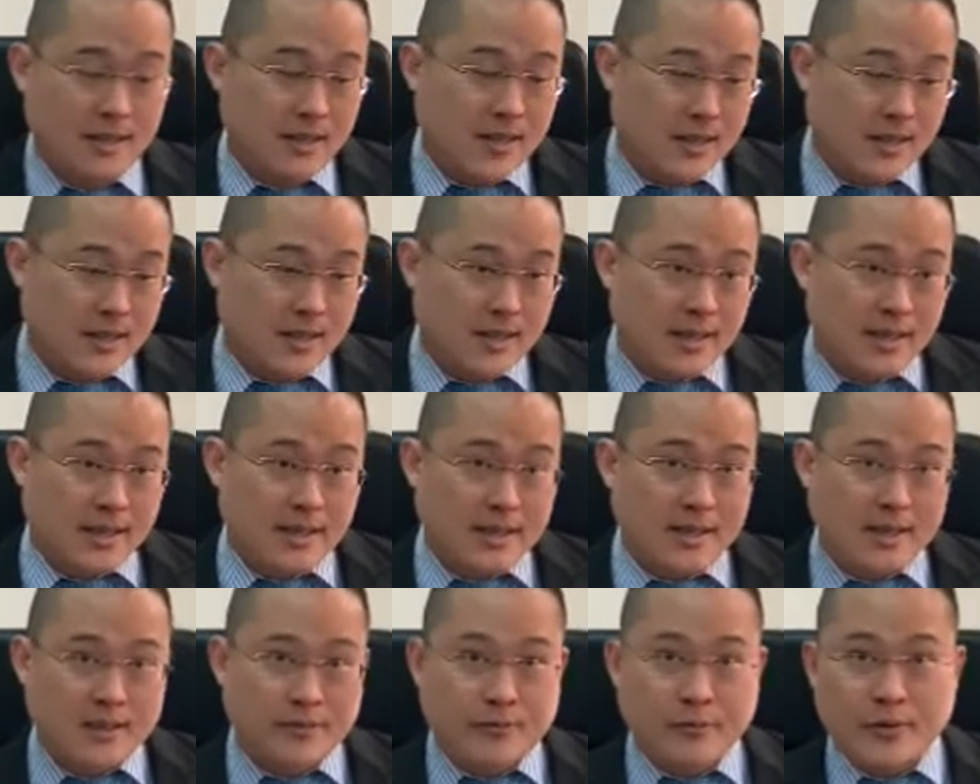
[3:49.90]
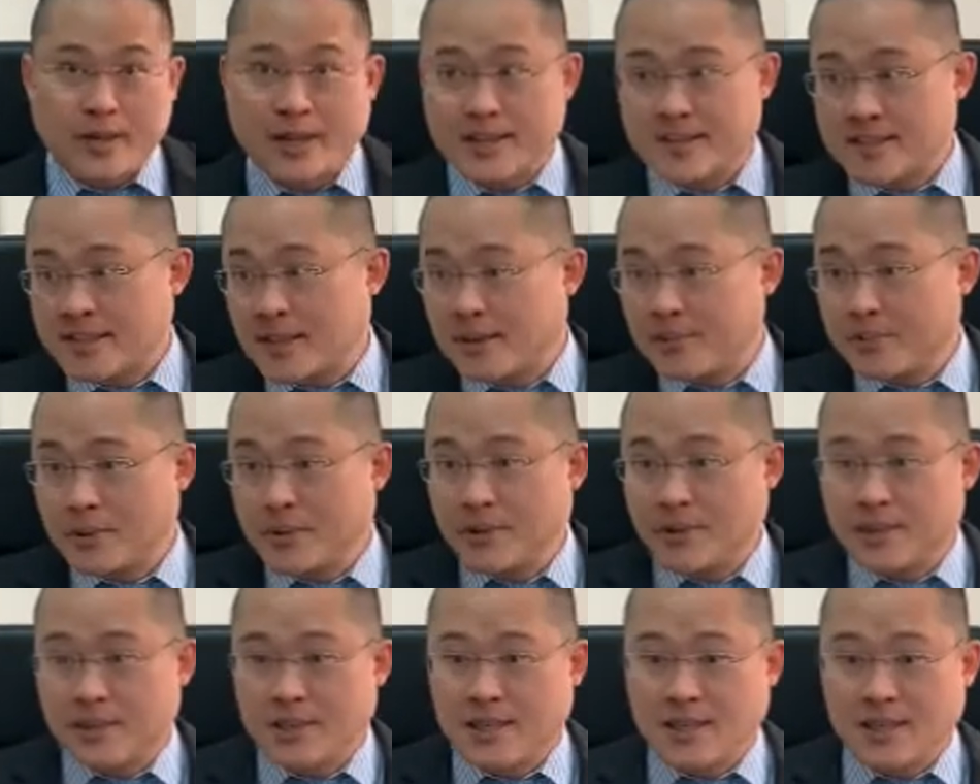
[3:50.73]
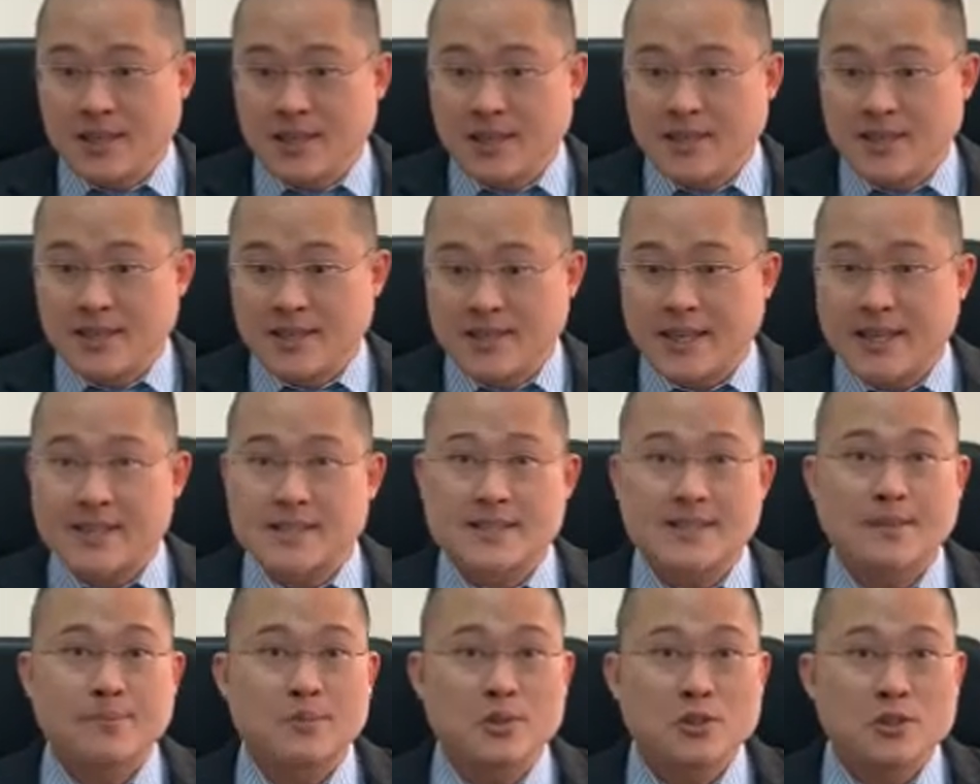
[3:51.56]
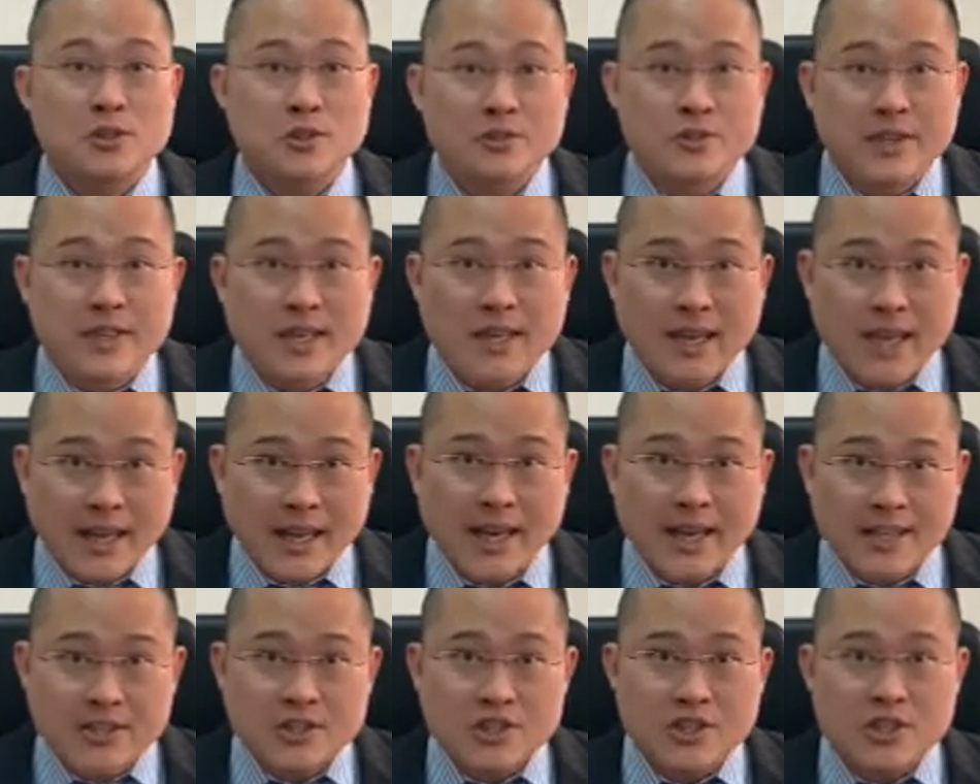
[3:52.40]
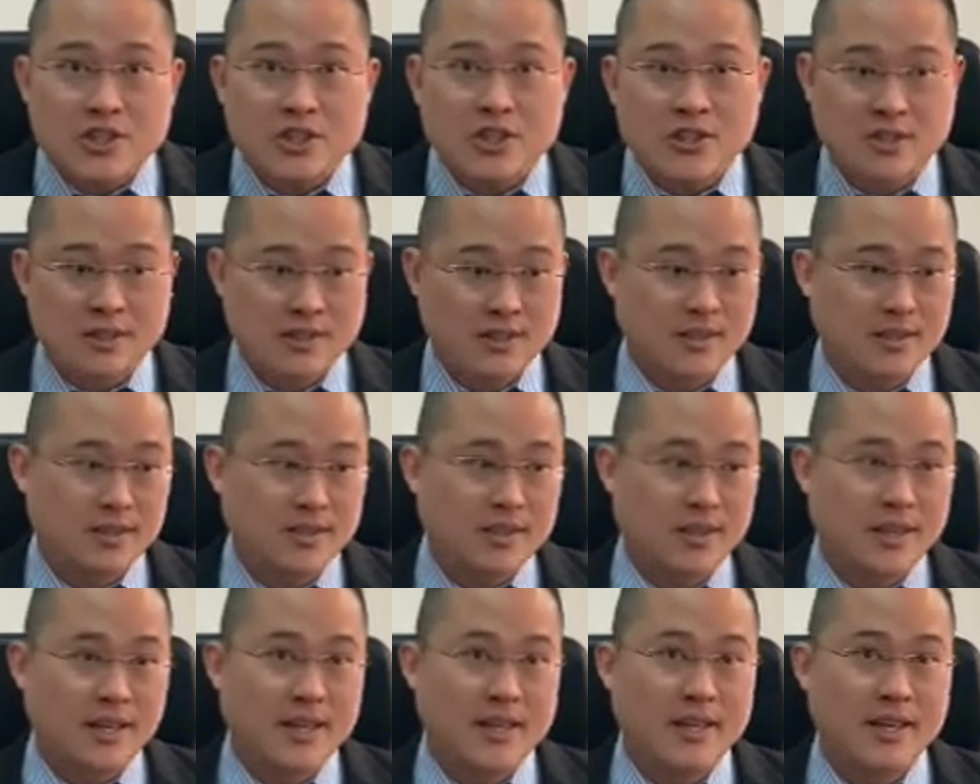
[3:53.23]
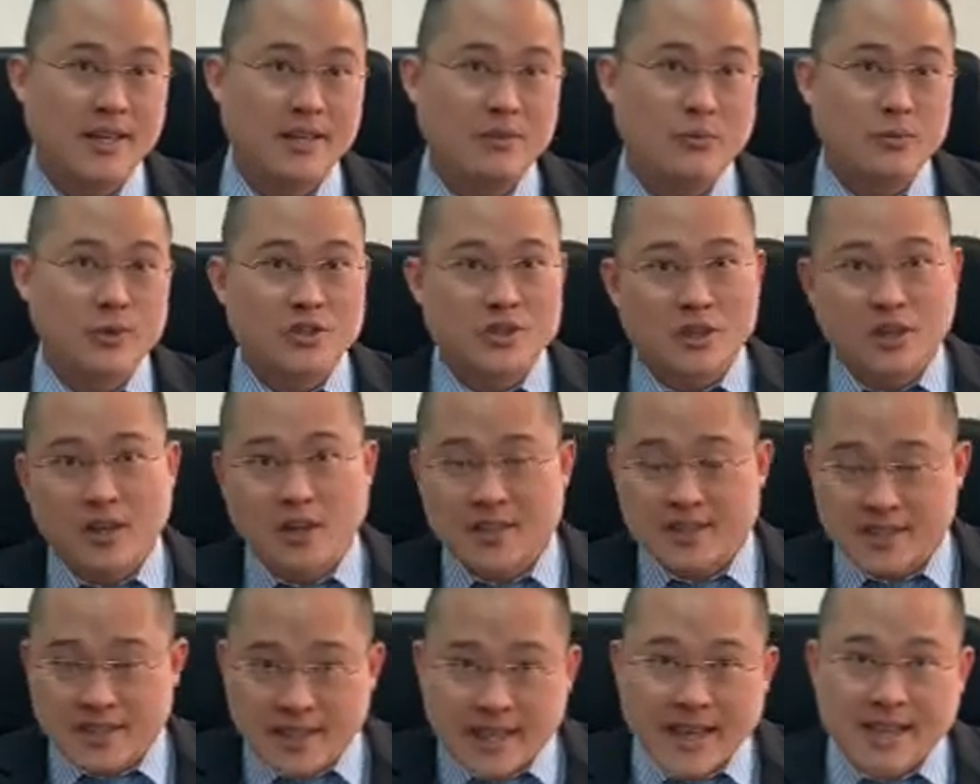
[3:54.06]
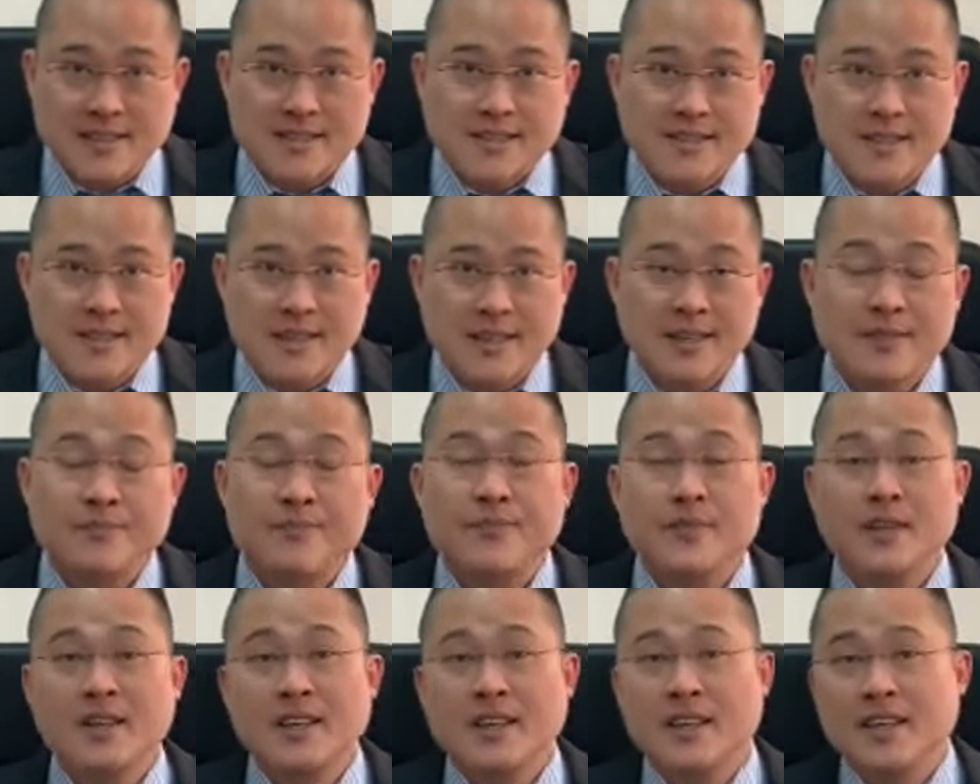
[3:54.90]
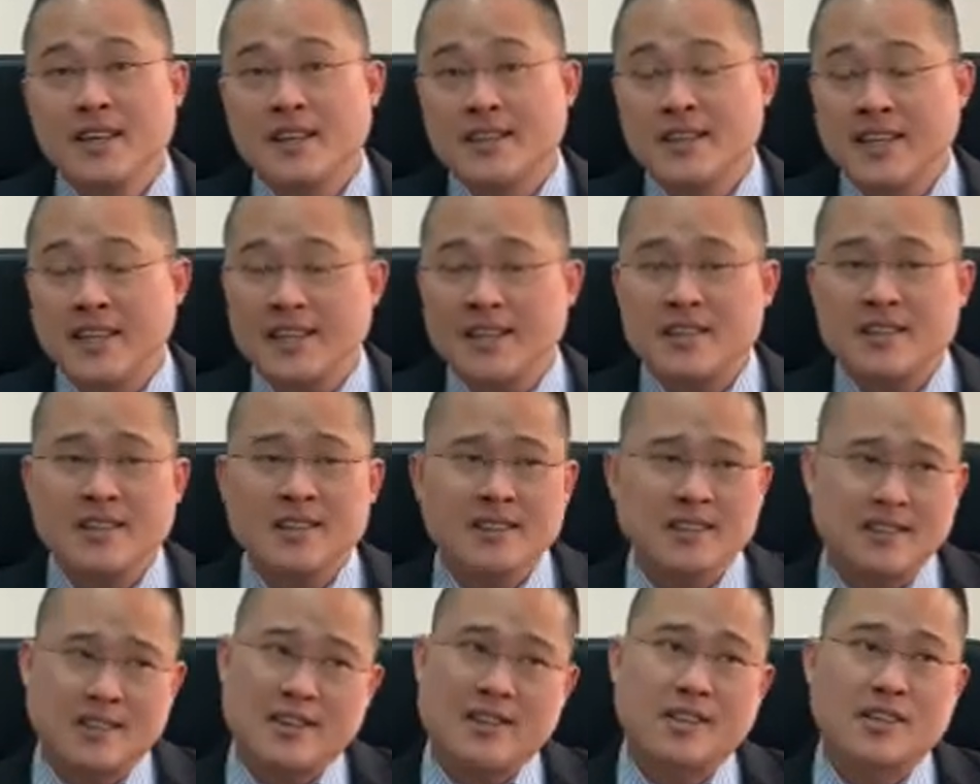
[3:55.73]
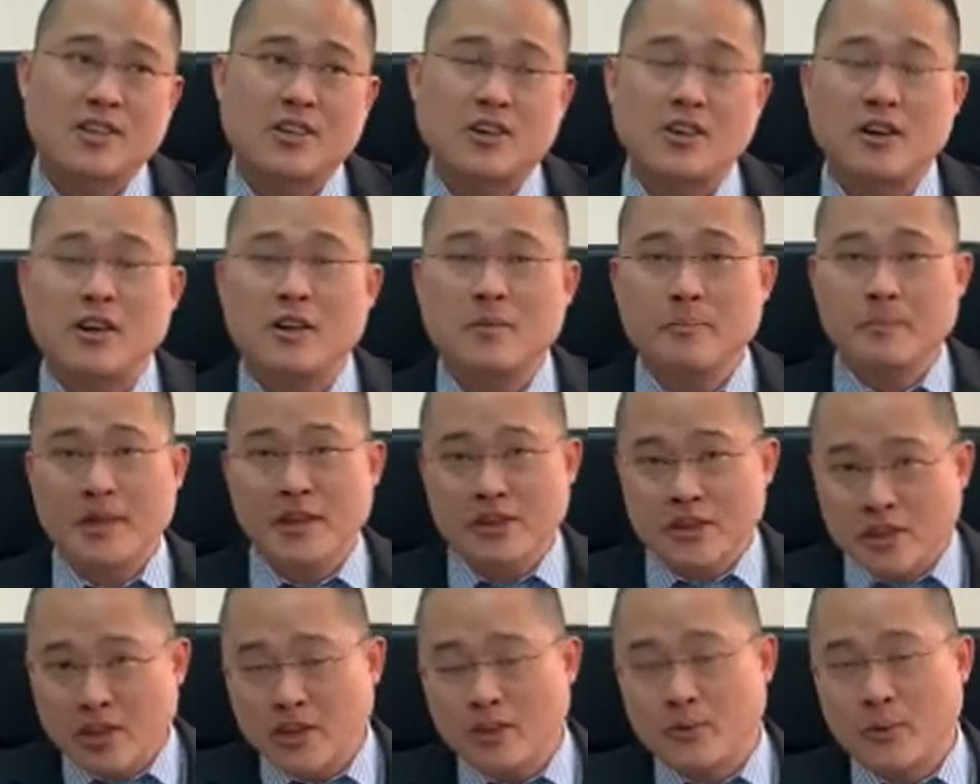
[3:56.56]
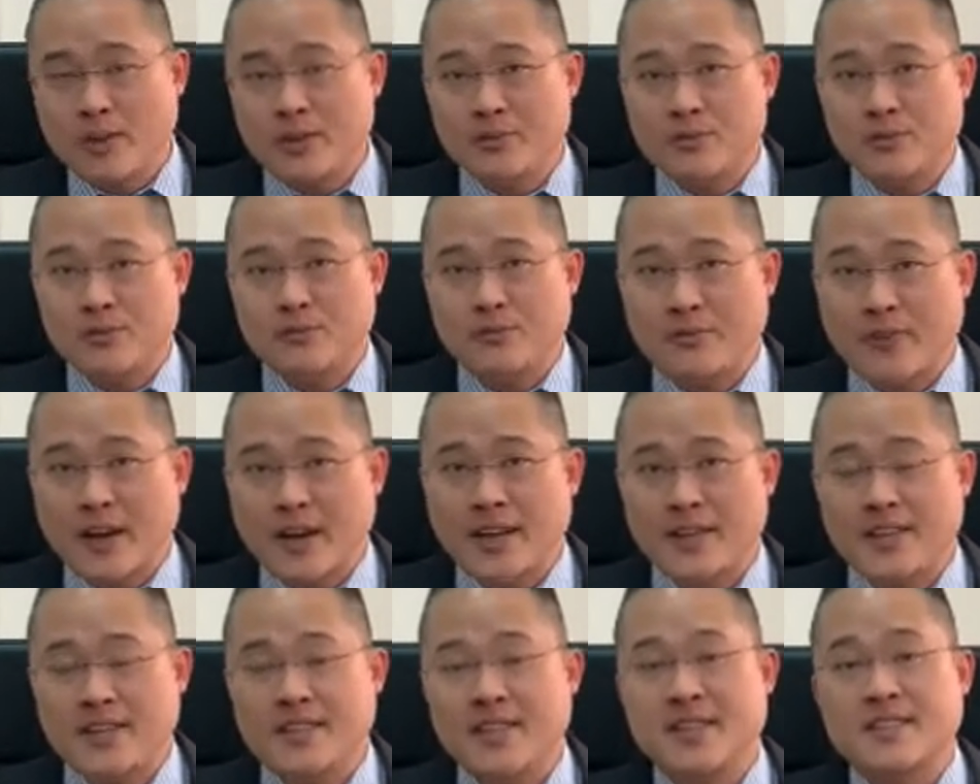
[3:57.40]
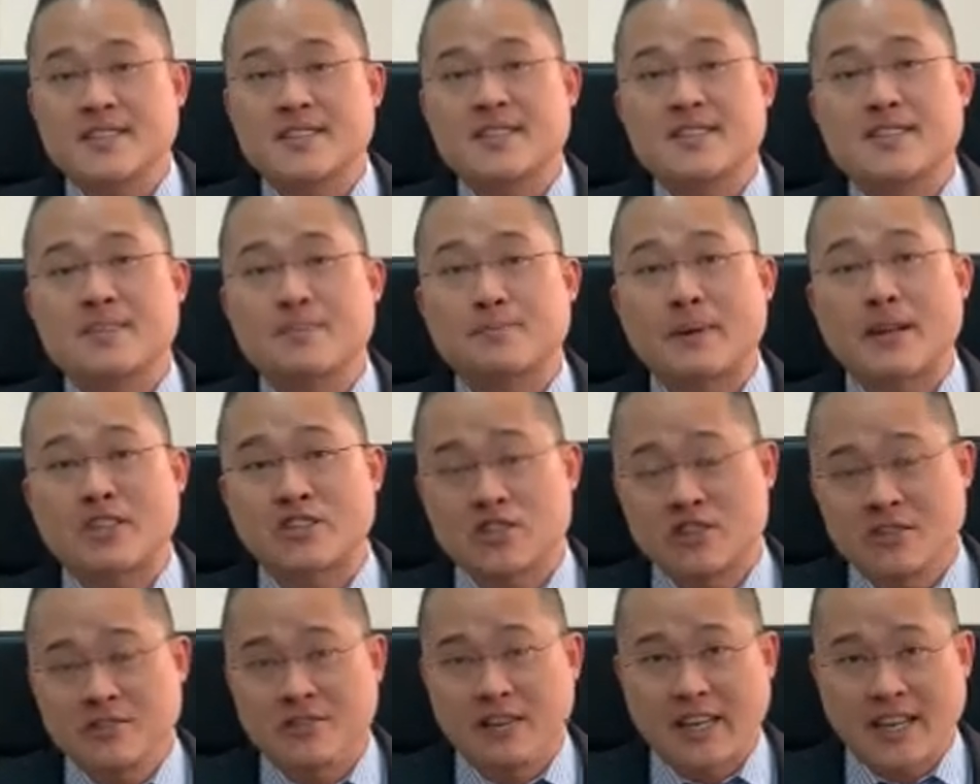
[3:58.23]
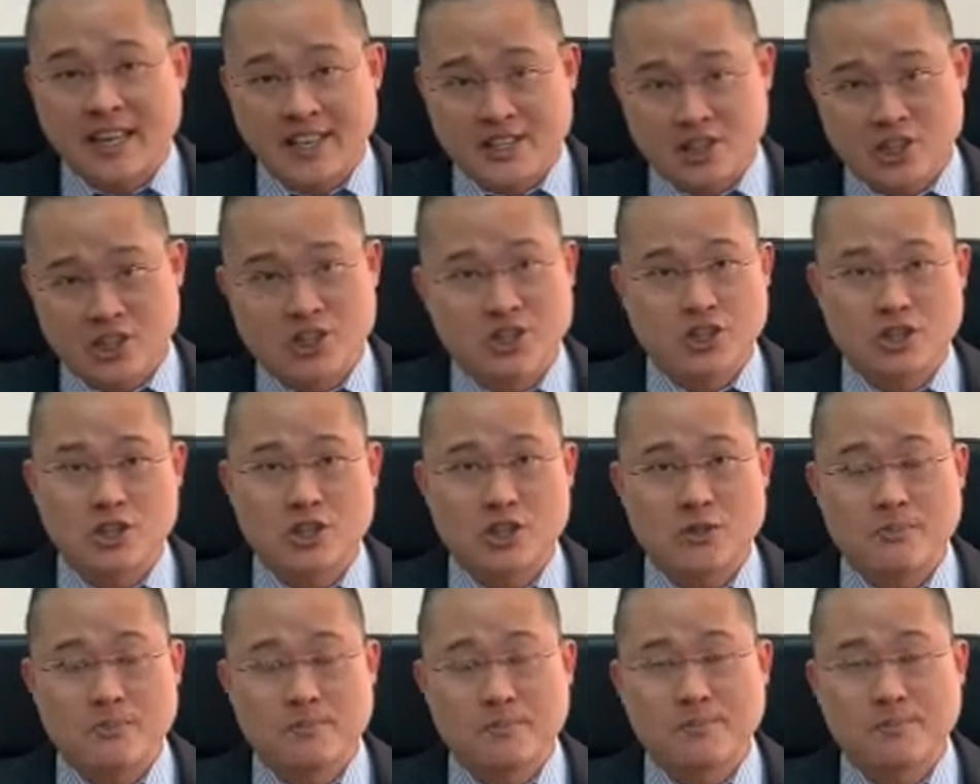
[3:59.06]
for example, he does something during lunch and which caused an accident, then the court may not want to find that there's a special relationship.